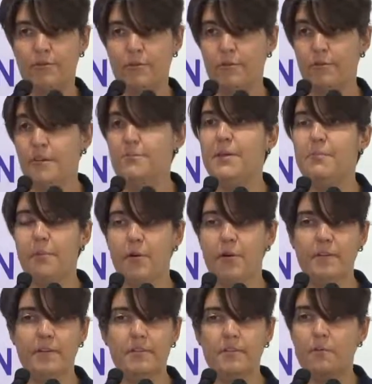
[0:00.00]
So the tipping
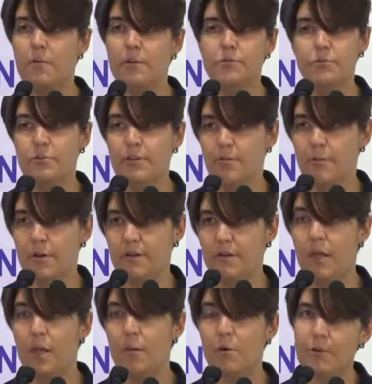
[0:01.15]
point is around 2 degrees.
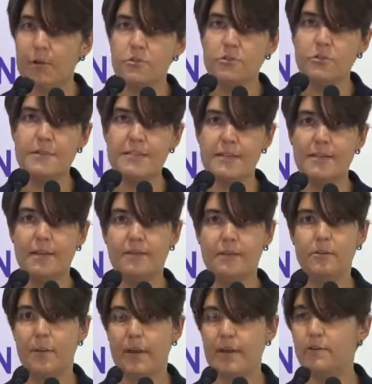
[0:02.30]
But we also see that in the
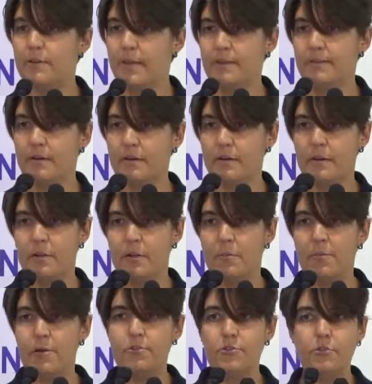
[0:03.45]
paleo data.
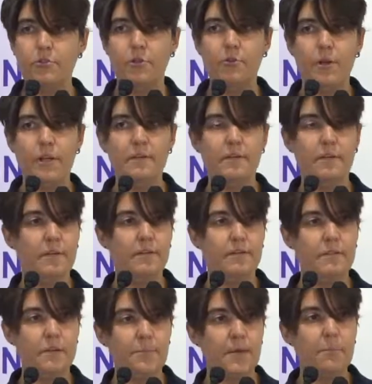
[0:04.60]
plus 2 degrees is a
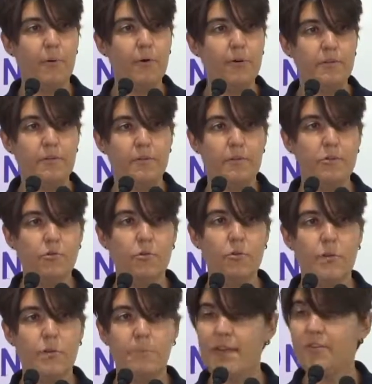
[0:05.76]
tipping point also
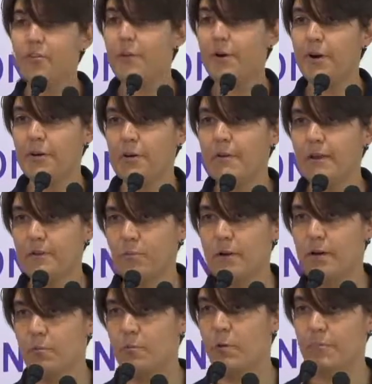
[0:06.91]
in past periods that
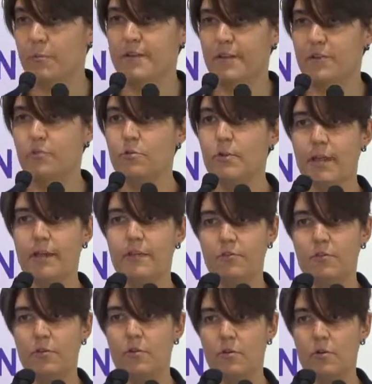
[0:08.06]
were warmer than today.
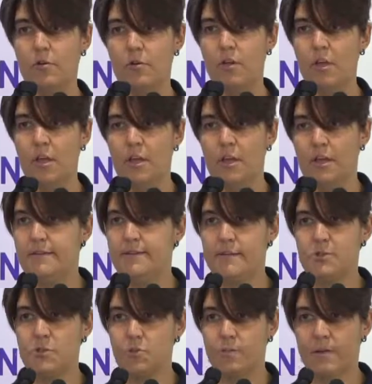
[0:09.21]
So it
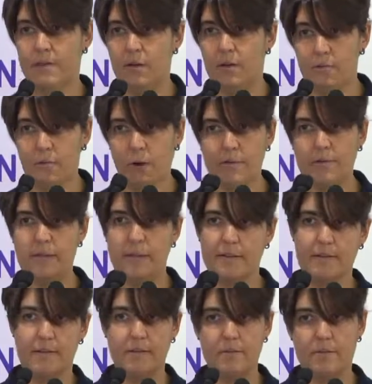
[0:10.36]
seems to be around that
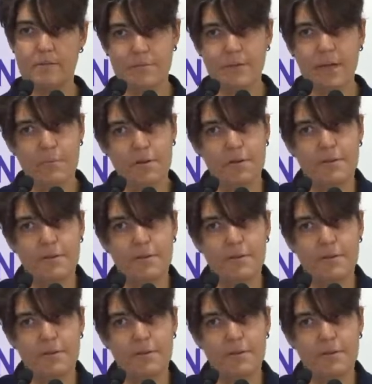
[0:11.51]
number.